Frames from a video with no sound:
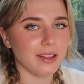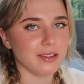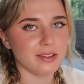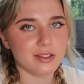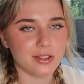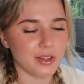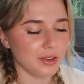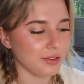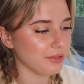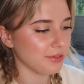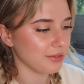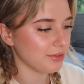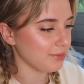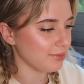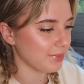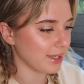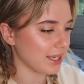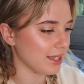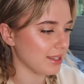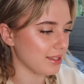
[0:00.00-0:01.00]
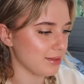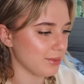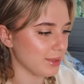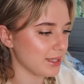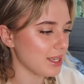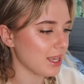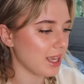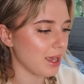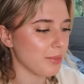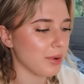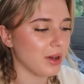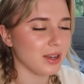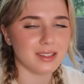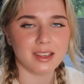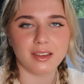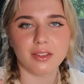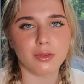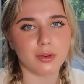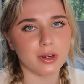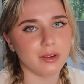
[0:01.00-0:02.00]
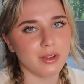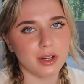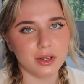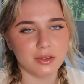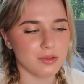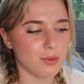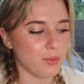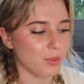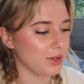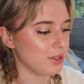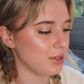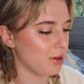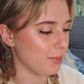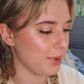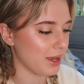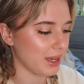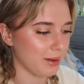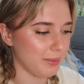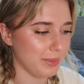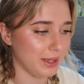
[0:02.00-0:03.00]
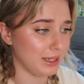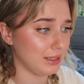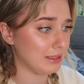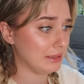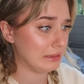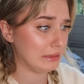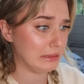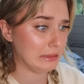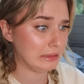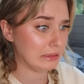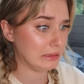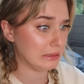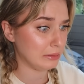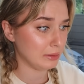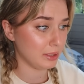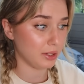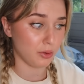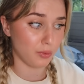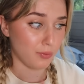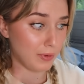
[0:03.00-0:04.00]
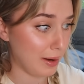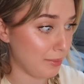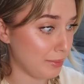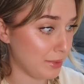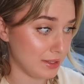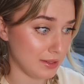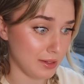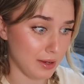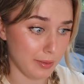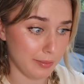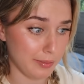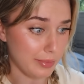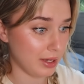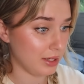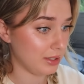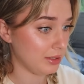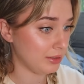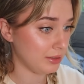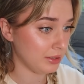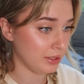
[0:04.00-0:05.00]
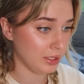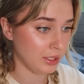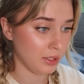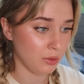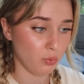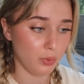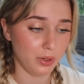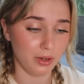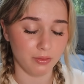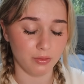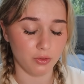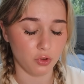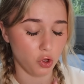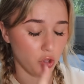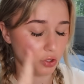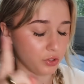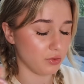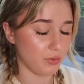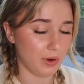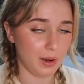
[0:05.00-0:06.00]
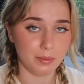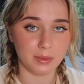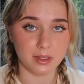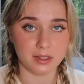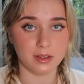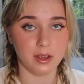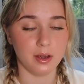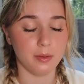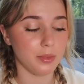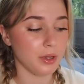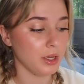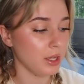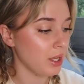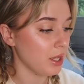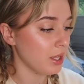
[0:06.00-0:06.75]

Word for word: ends soon because once I get past like three videos on one topic, I'm like, we gotta wrap this up. We've got to wrap this up.